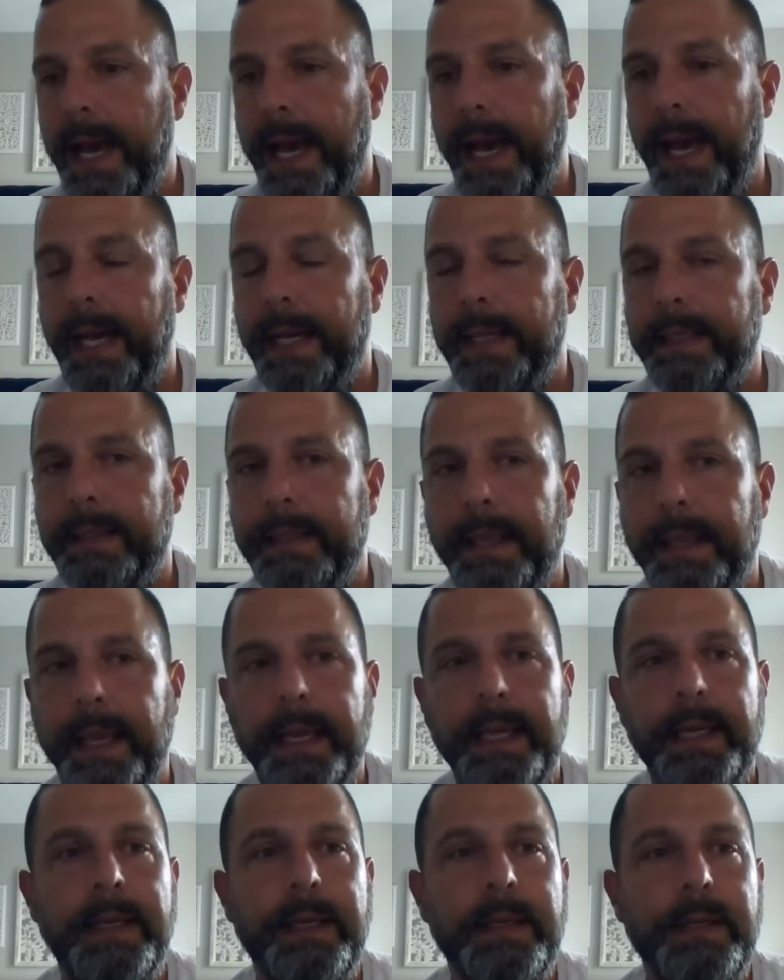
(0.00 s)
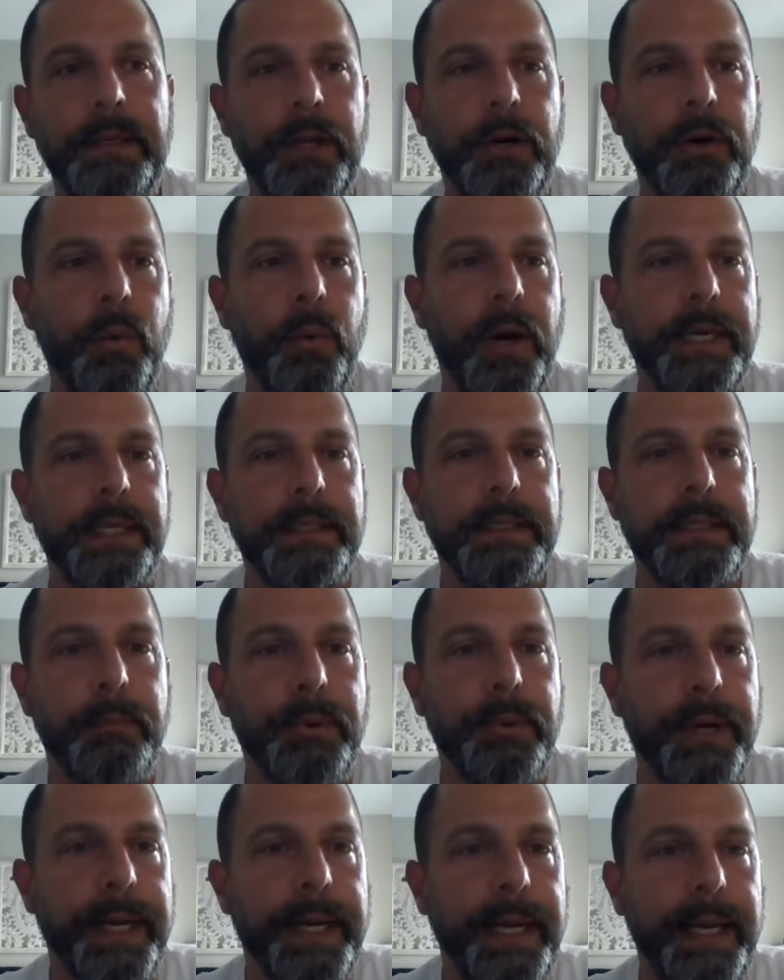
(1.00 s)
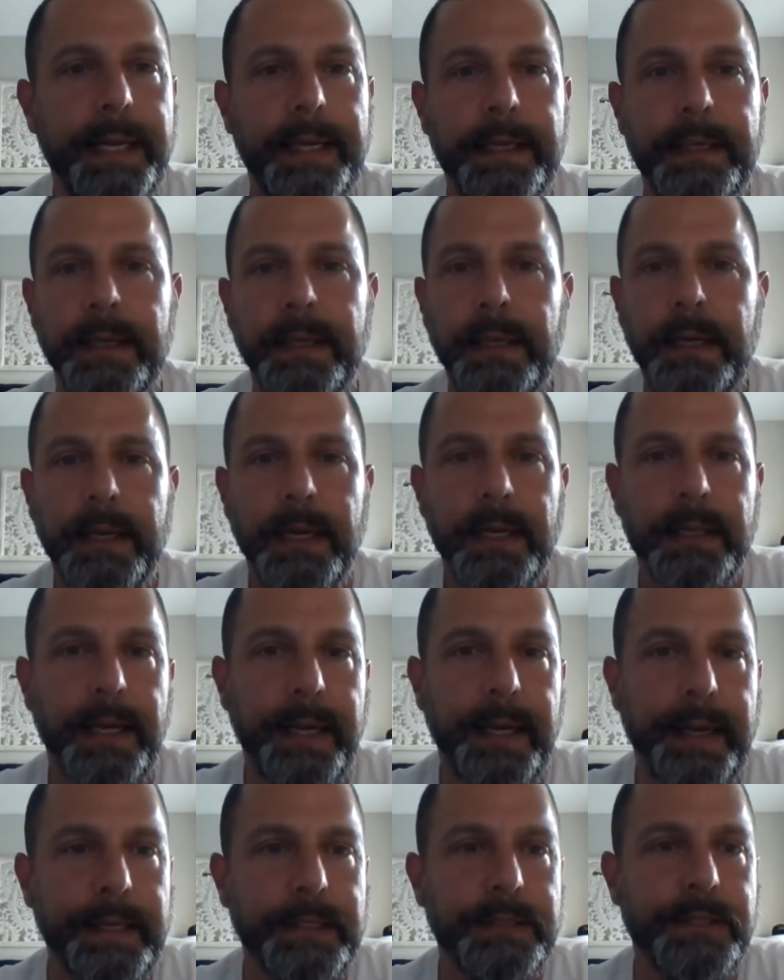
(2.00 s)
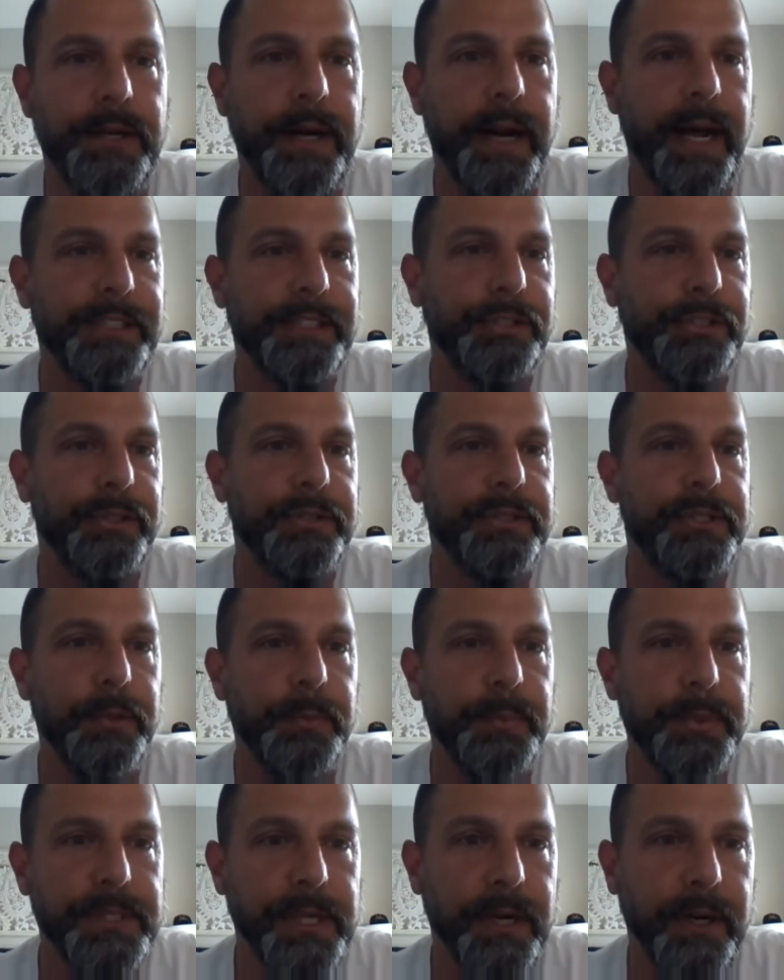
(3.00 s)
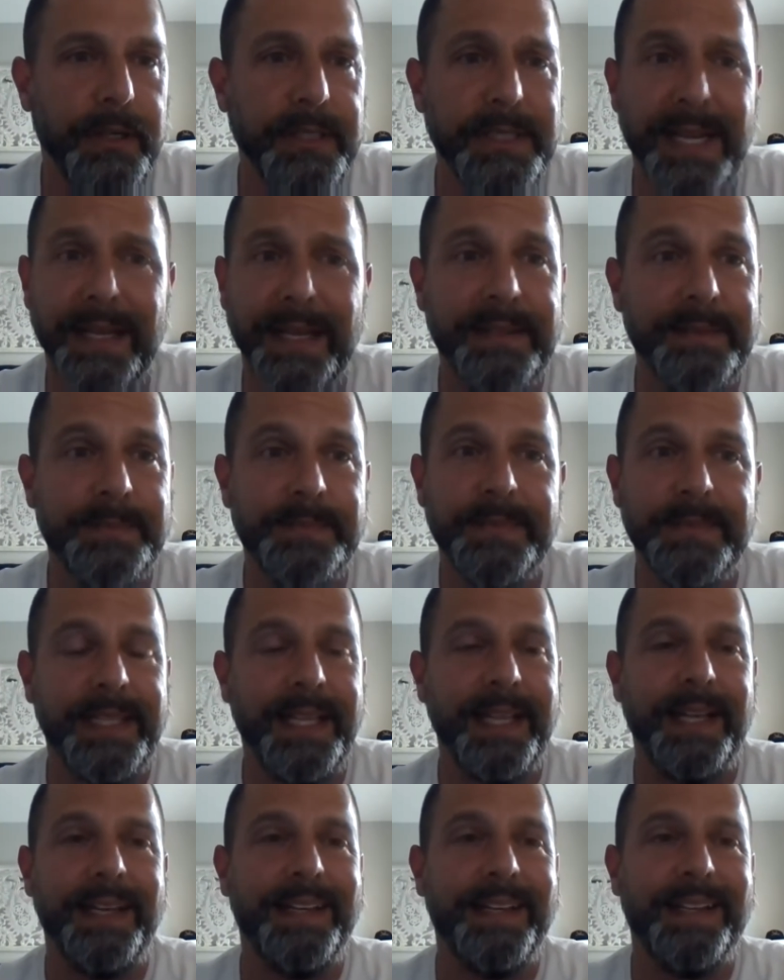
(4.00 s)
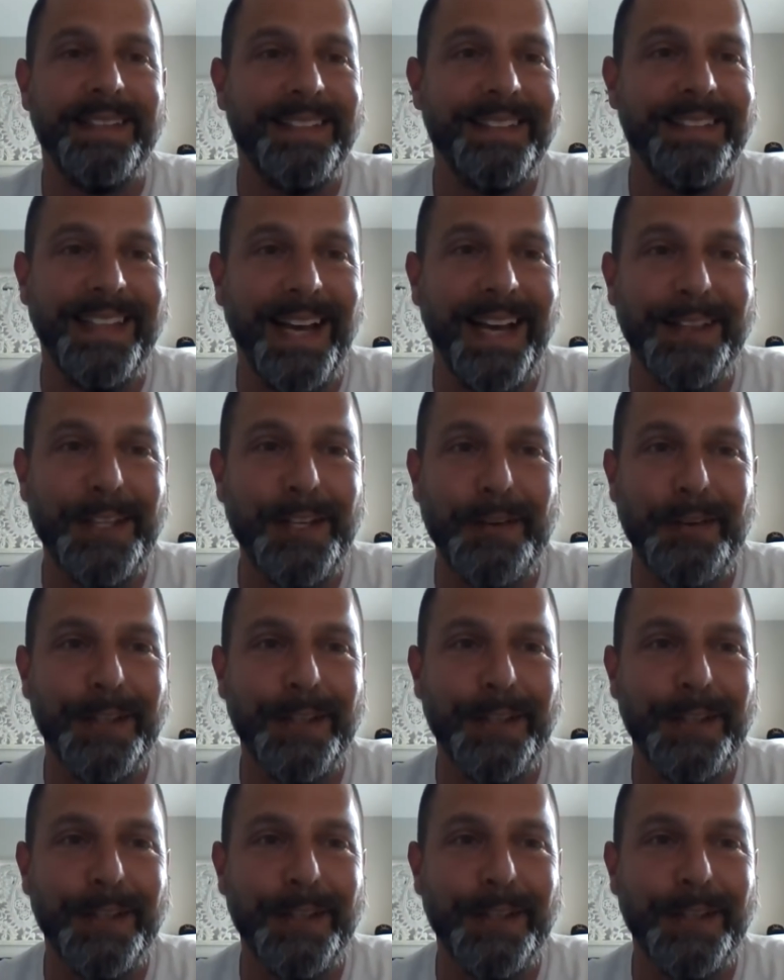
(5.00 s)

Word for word: And they, you know, wanted to bring in a lot of international superstars. And uh, not the